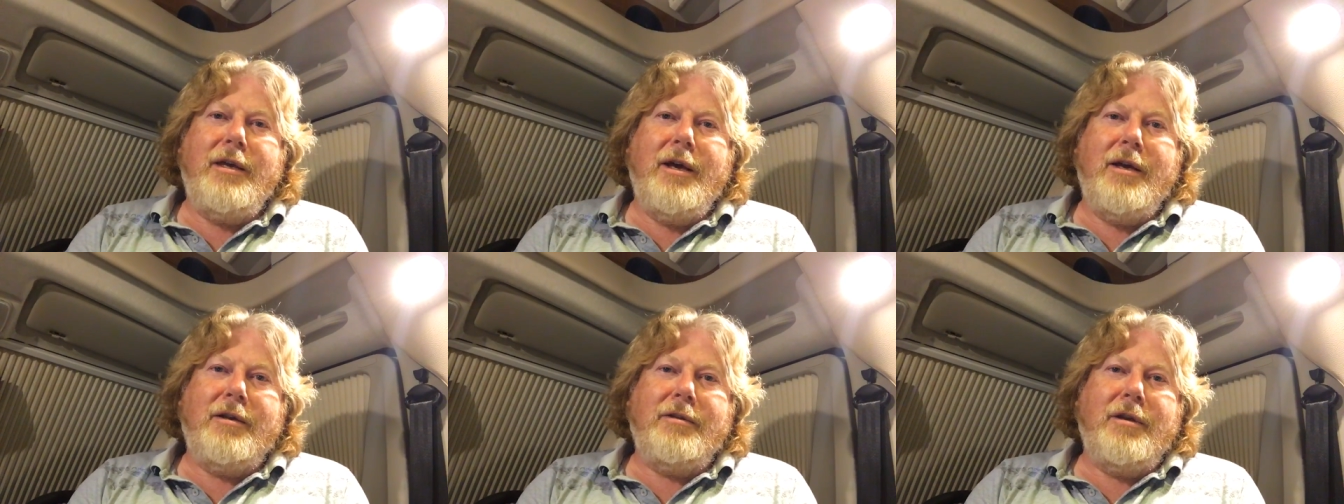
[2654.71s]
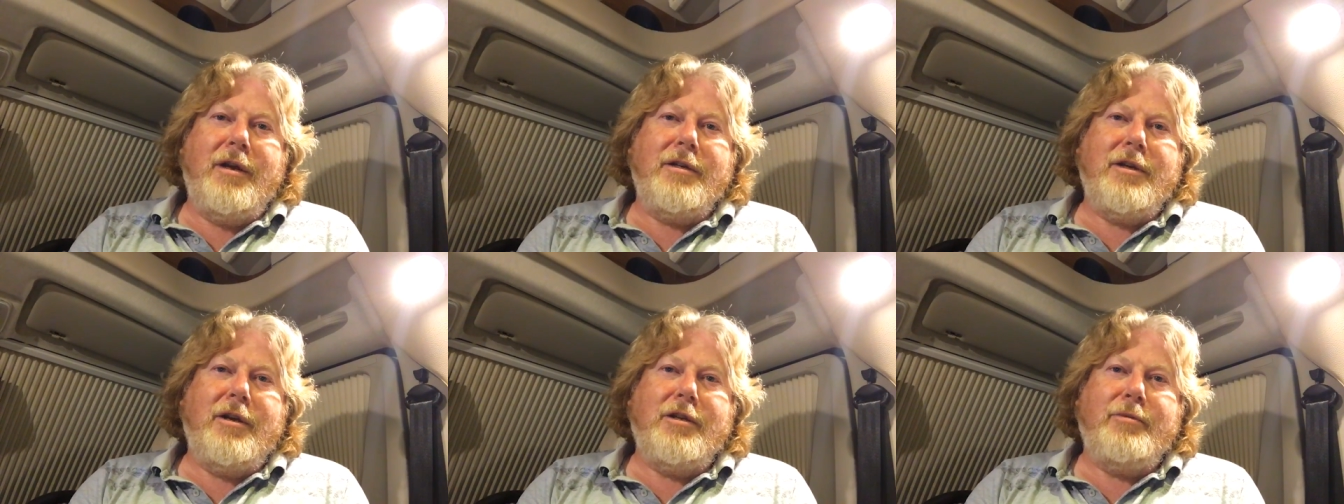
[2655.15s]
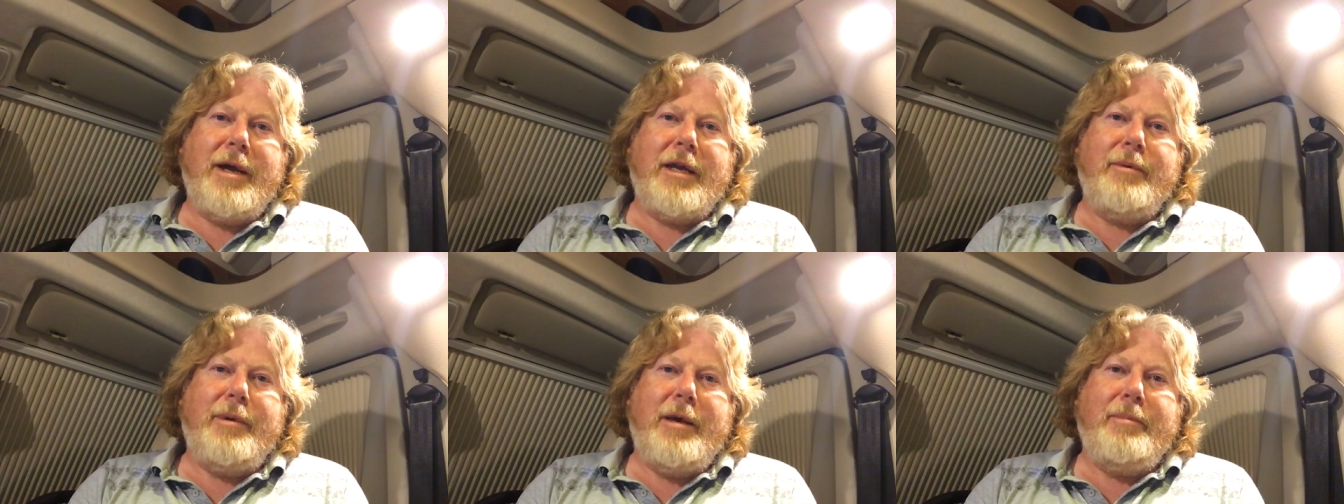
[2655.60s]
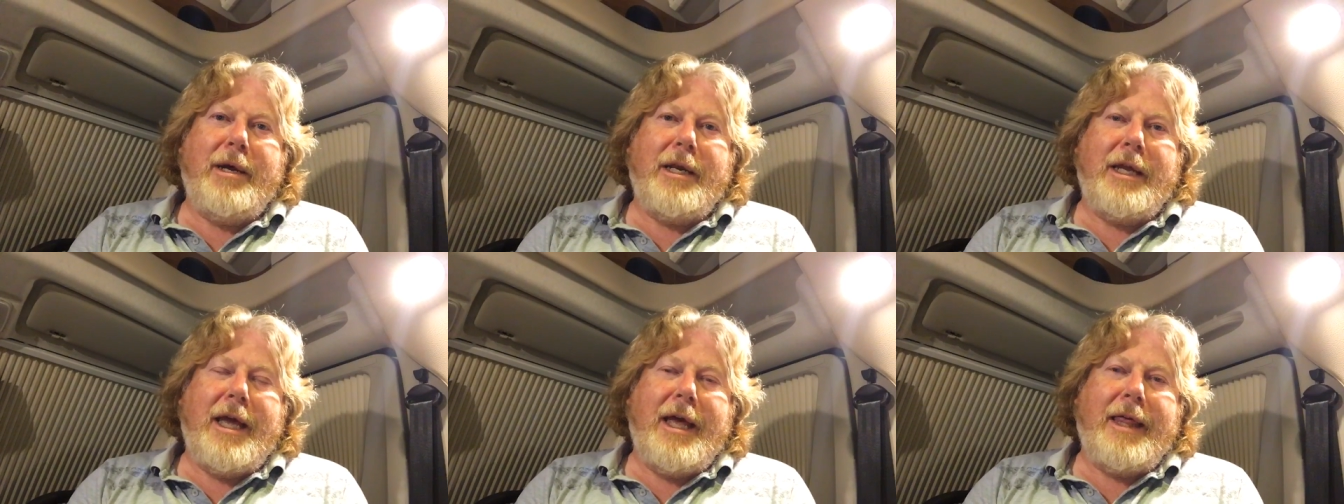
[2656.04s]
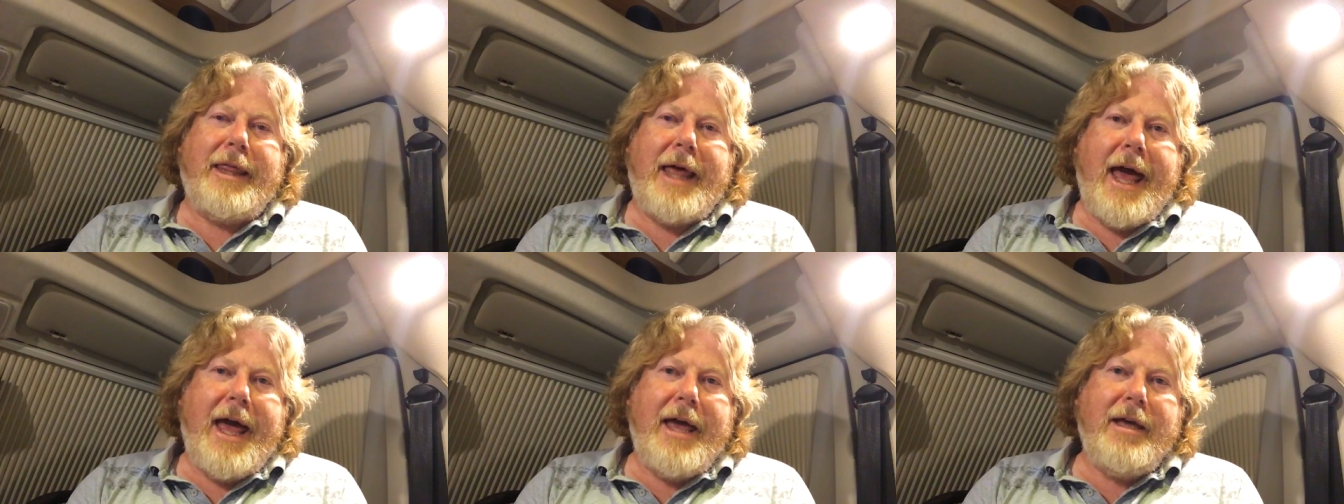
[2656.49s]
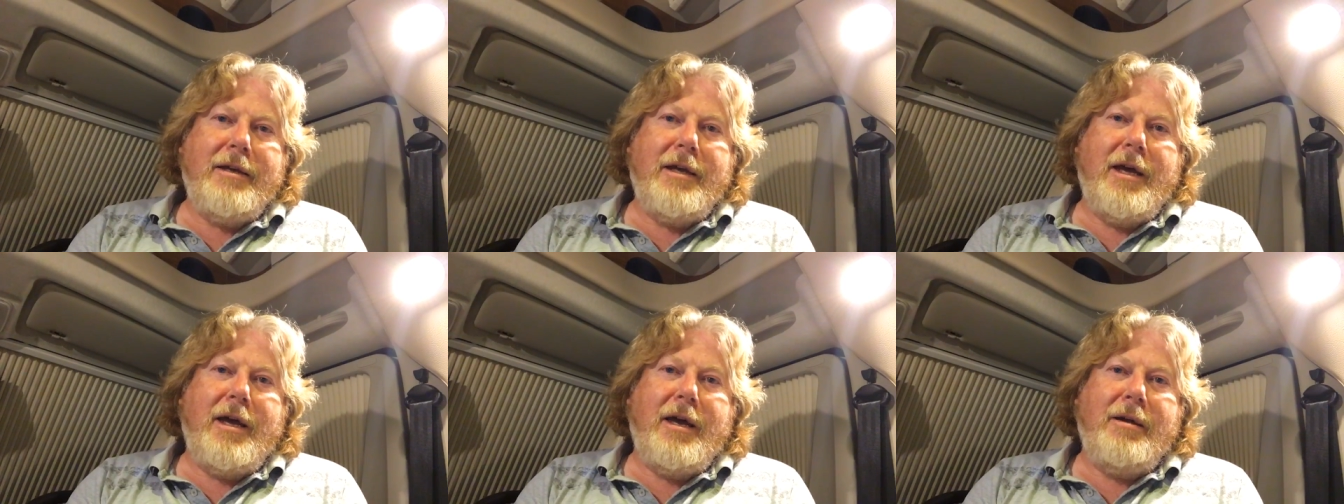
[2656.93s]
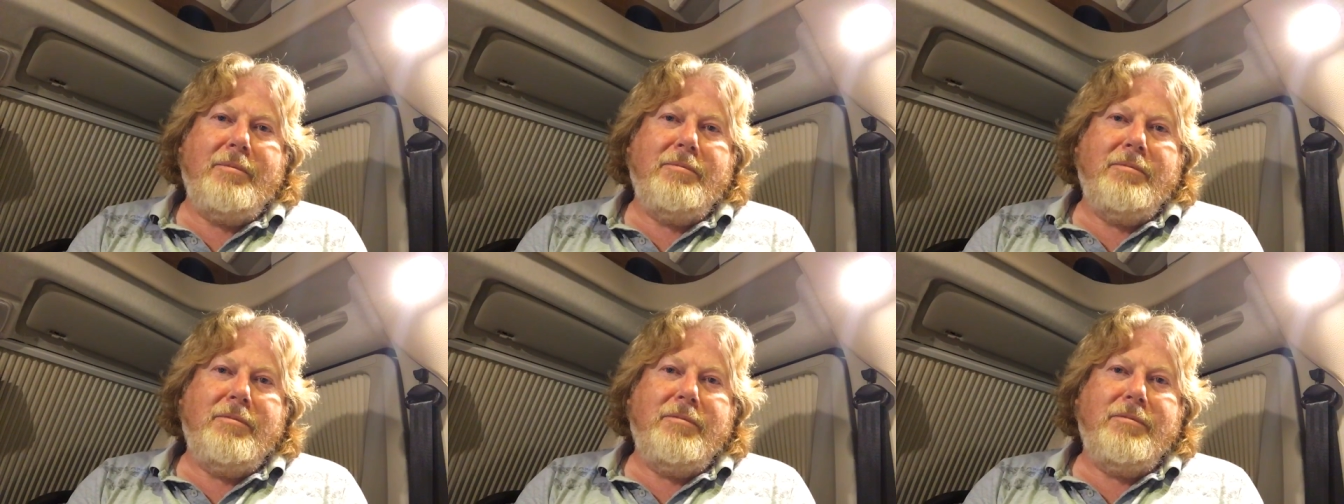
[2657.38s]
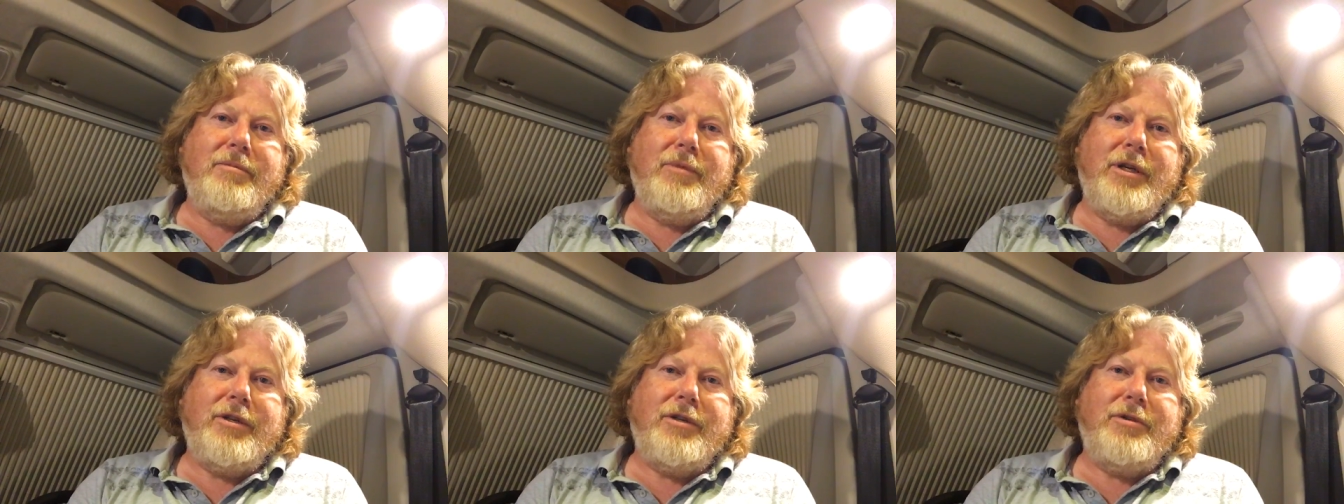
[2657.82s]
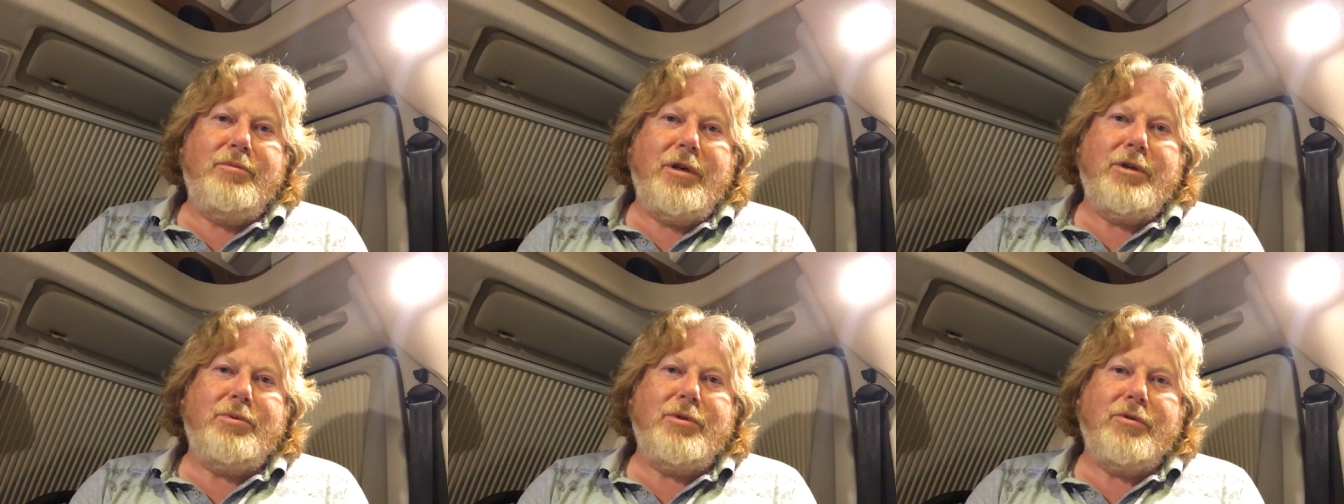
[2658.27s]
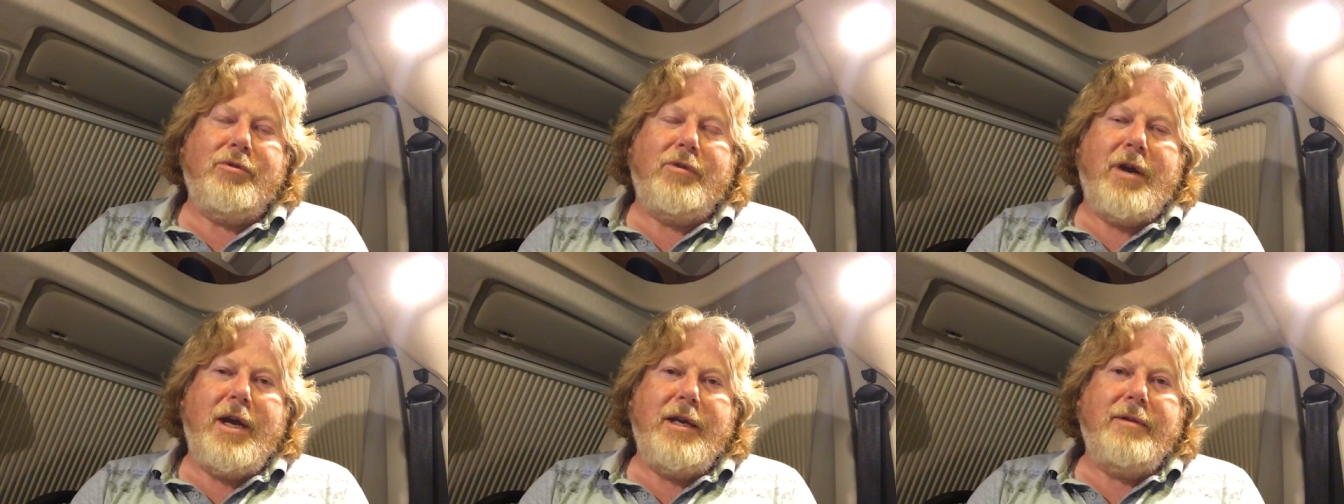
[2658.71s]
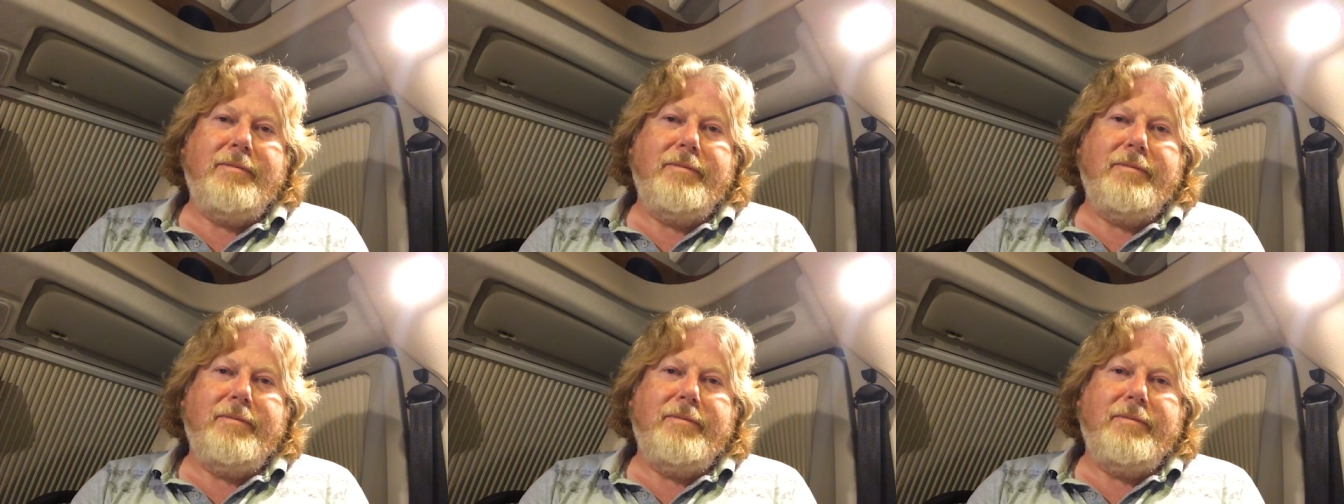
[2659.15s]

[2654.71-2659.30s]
and I started to make a bit of money out of that, which was all right.